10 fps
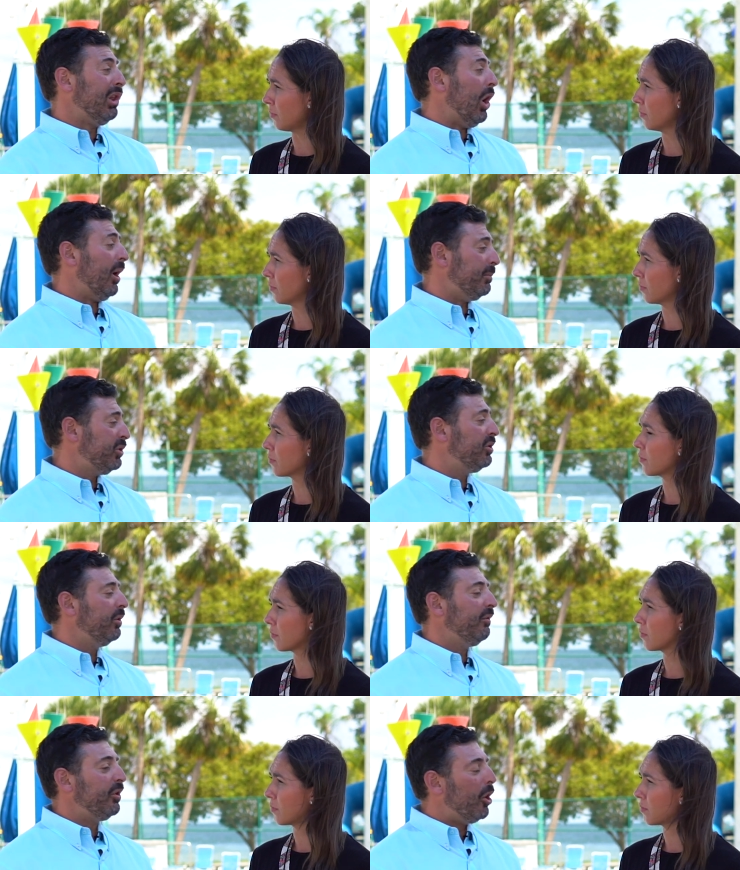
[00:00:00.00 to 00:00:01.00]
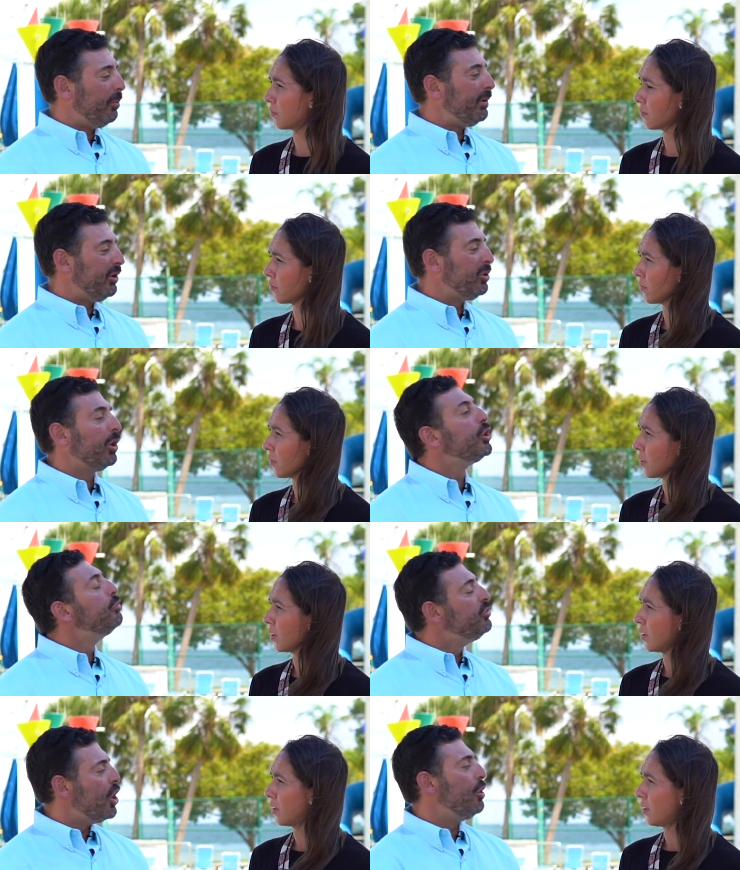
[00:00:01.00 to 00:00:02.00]
Speaker 1: alarms. So if you open the door, you
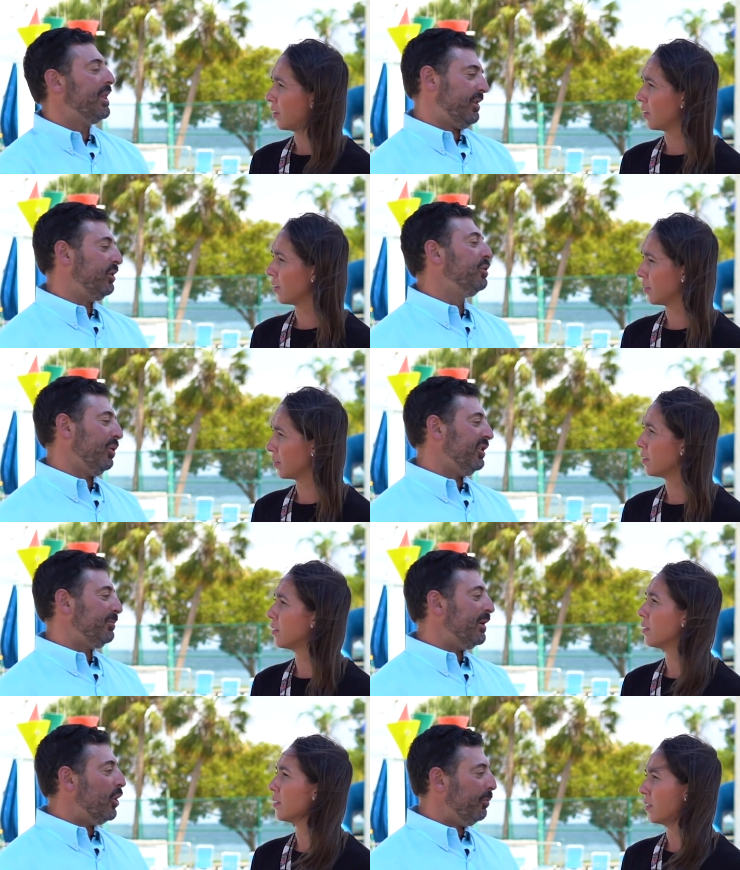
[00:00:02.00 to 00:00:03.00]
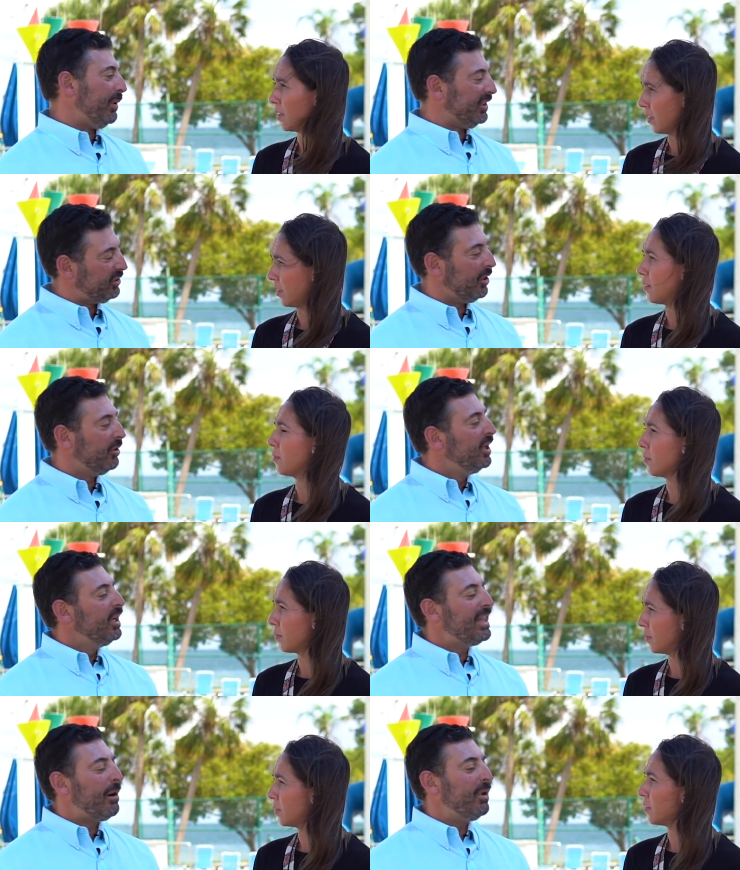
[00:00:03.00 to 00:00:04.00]
know that the door has been opened. So
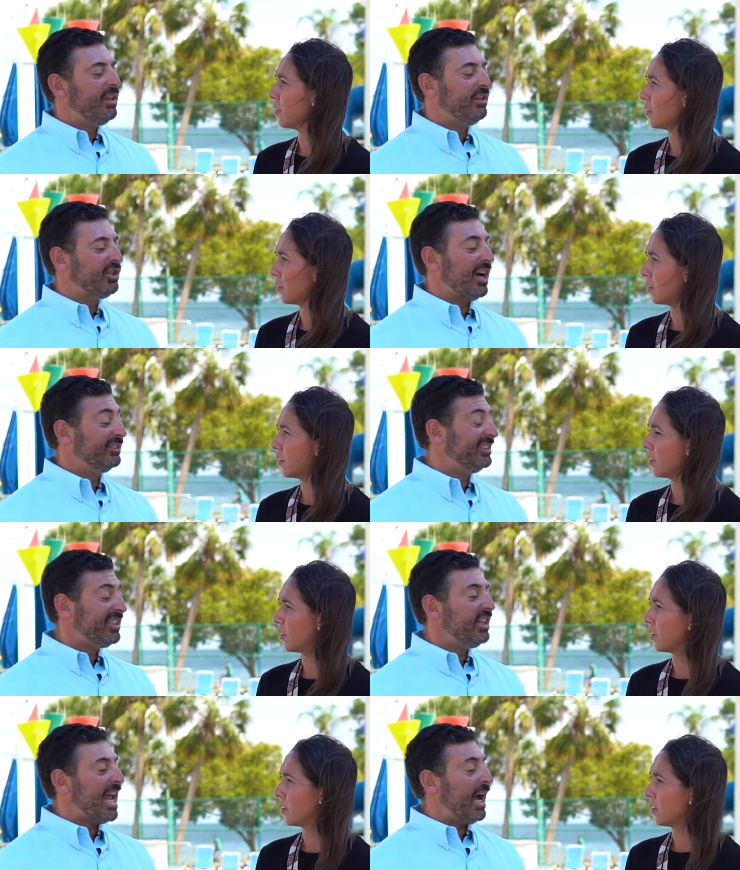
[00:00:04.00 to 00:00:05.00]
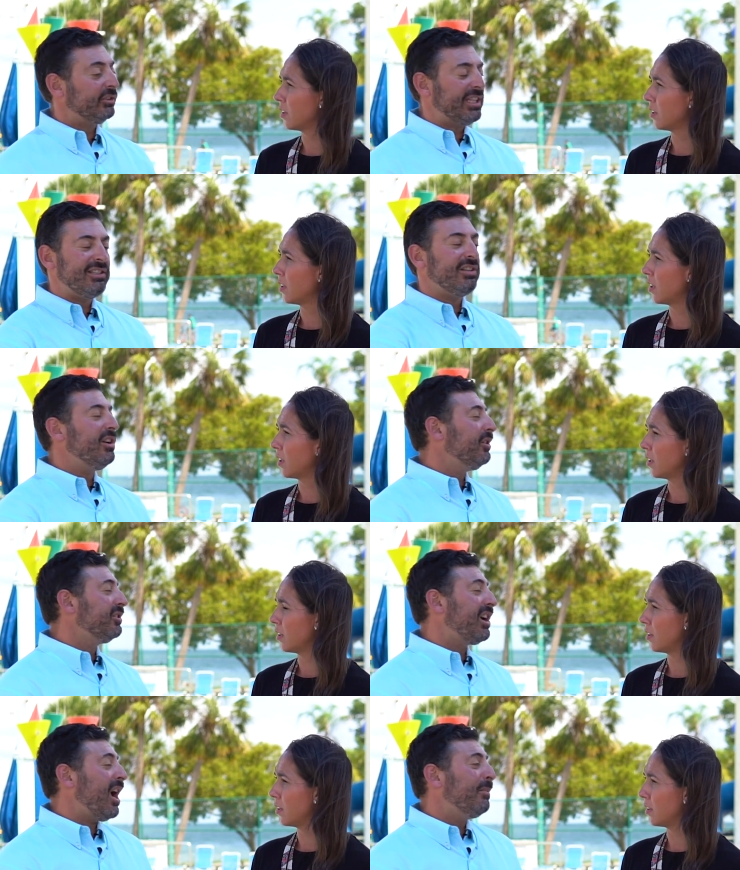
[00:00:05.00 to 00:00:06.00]
that way the child is in the house. That's another
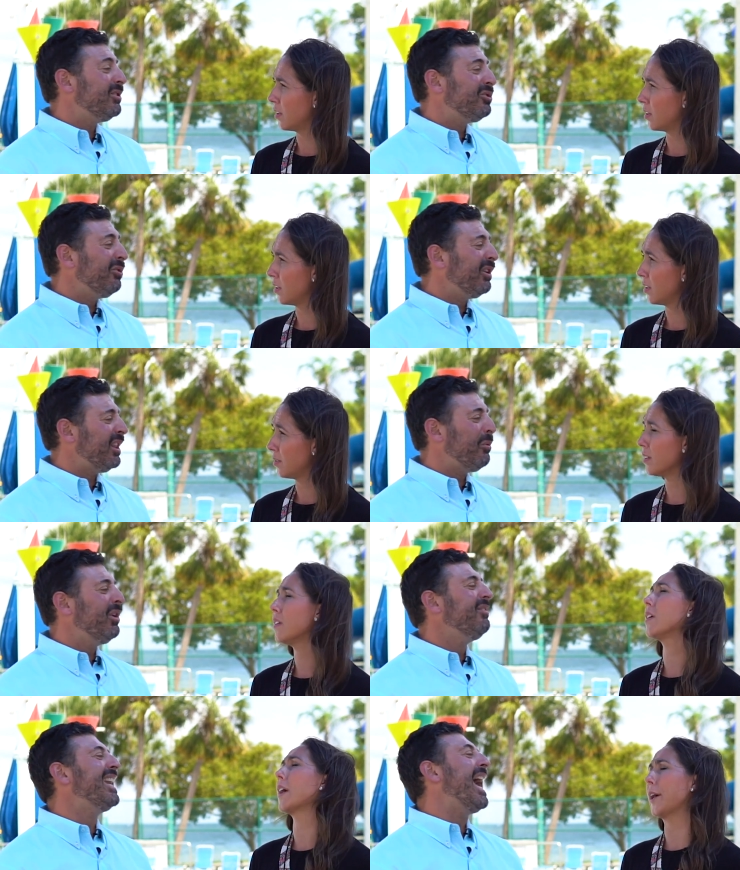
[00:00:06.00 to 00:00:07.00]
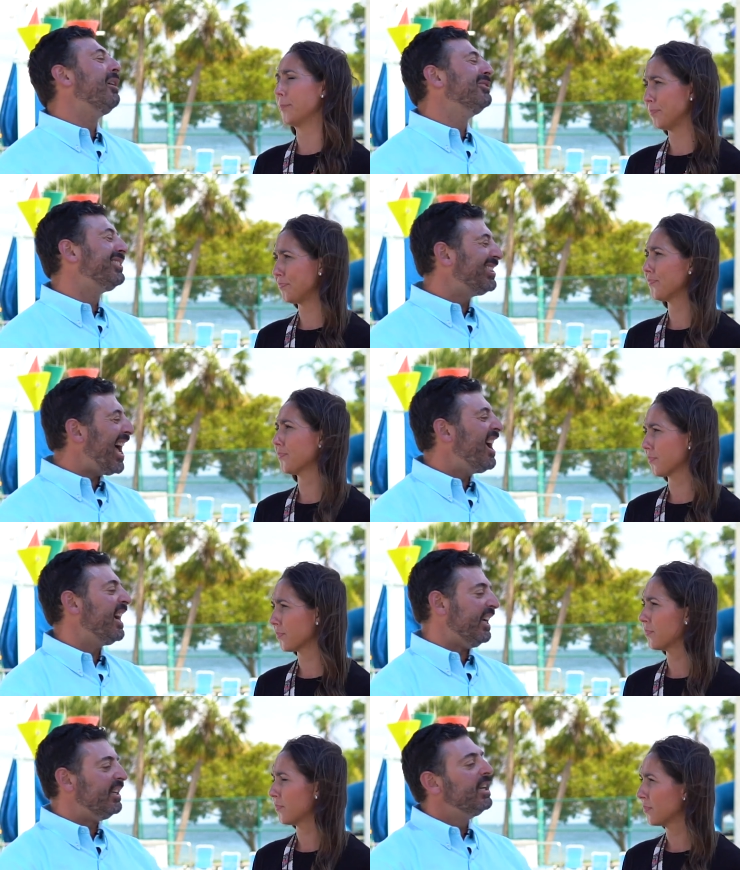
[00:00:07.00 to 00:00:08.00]
common story. They weren't even yeah.
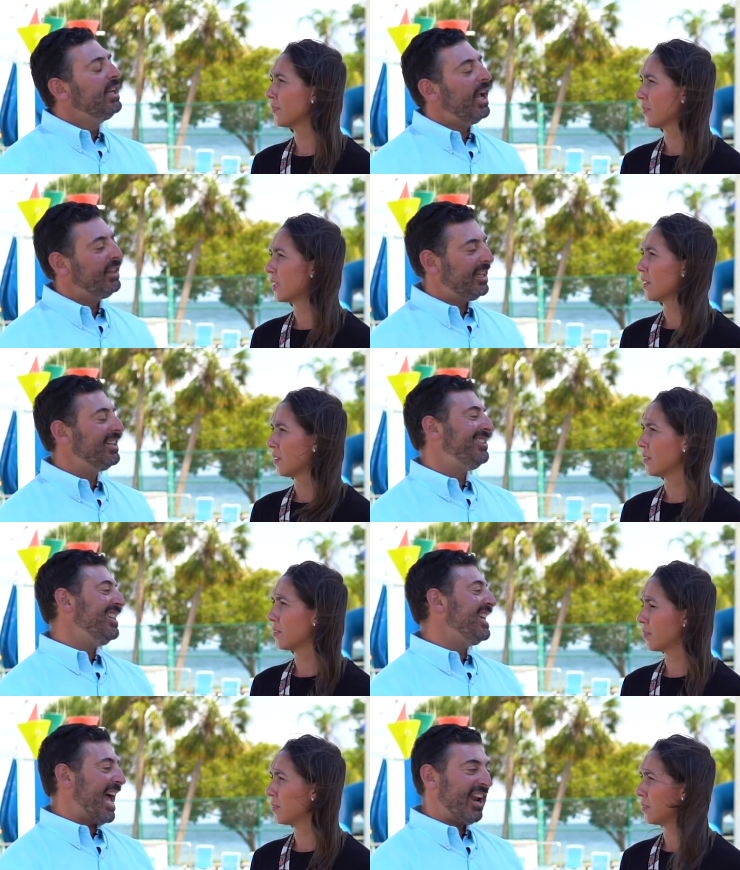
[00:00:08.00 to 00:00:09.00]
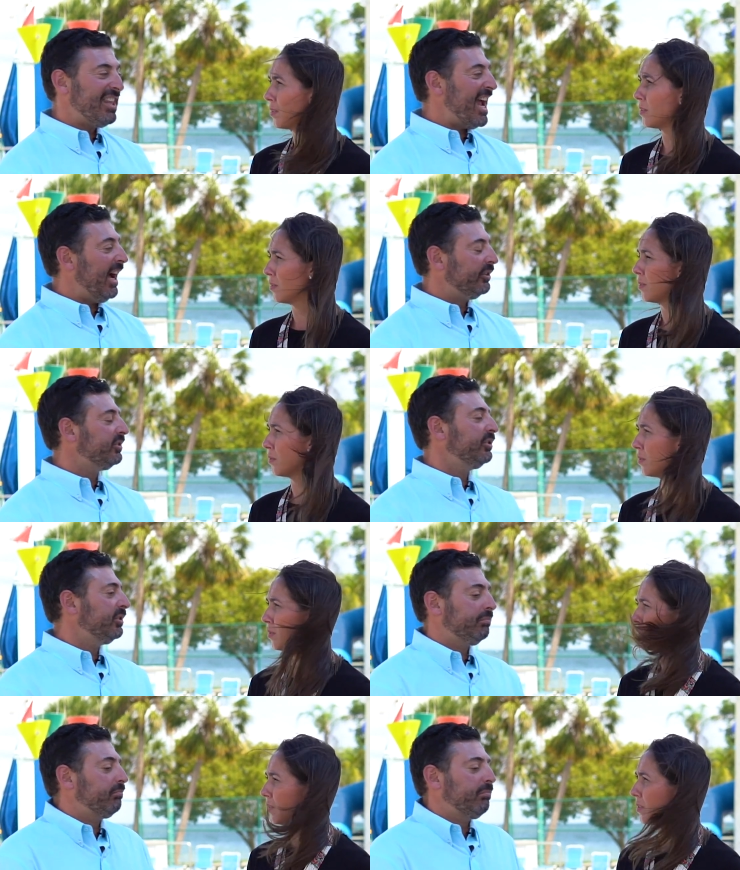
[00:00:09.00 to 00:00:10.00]
outside and the kids sneak out of the house
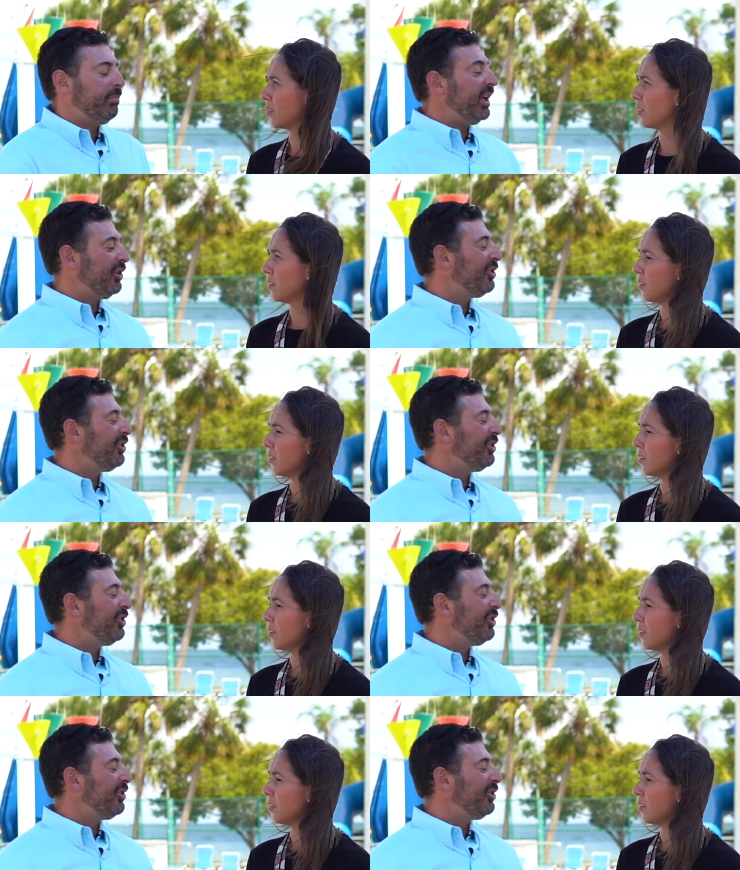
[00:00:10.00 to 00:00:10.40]
just being